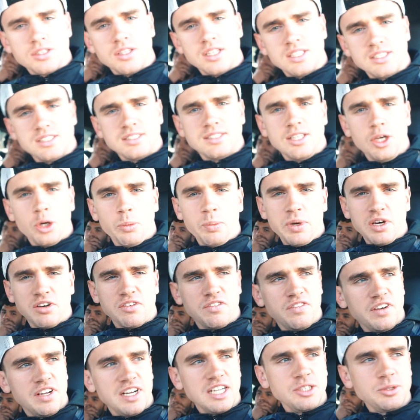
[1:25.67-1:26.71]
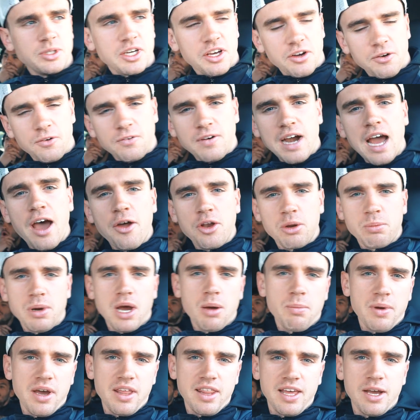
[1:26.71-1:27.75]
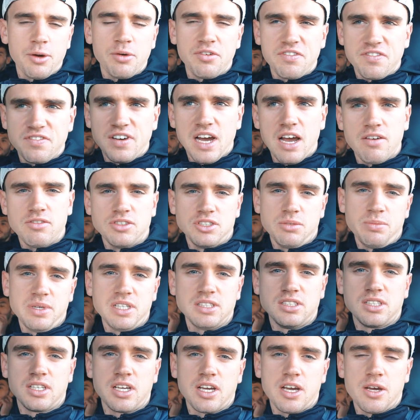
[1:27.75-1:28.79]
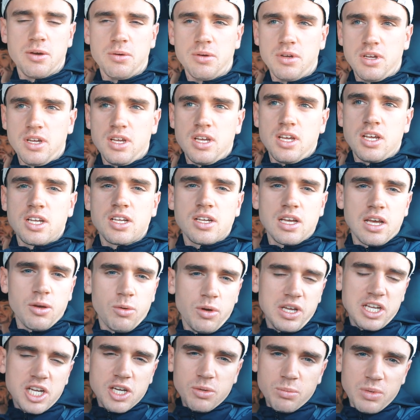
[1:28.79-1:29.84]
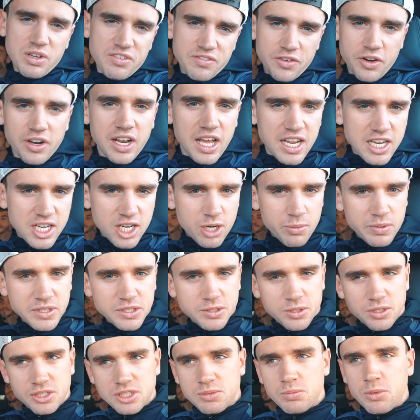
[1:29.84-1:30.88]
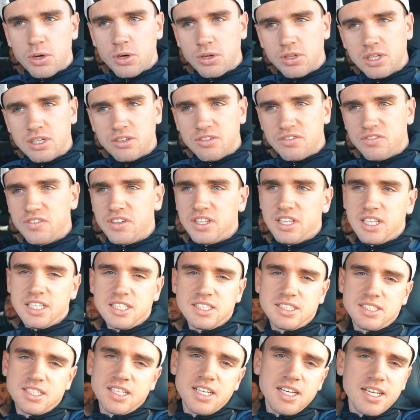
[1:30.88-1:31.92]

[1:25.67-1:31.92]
So this is the uphill finish. We've got a roundabout back there with five hundred metres to go. We could, before that you come into a small little village,